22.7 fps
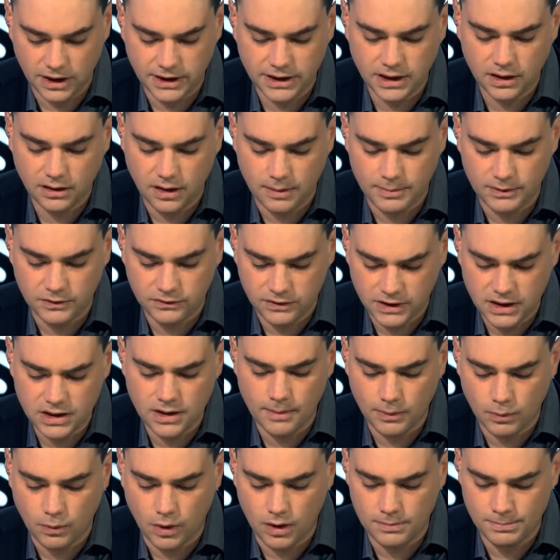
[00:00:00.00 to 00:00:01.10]
Lending Club is the
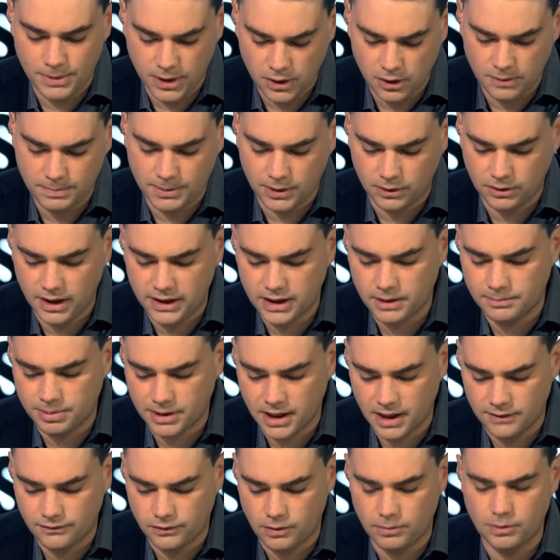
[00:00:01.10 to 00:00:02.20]
number one peer to peer lending
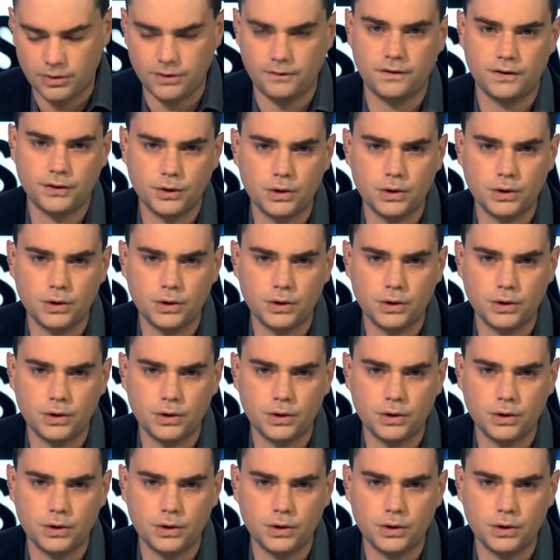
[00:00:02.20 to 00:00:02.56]
platform with over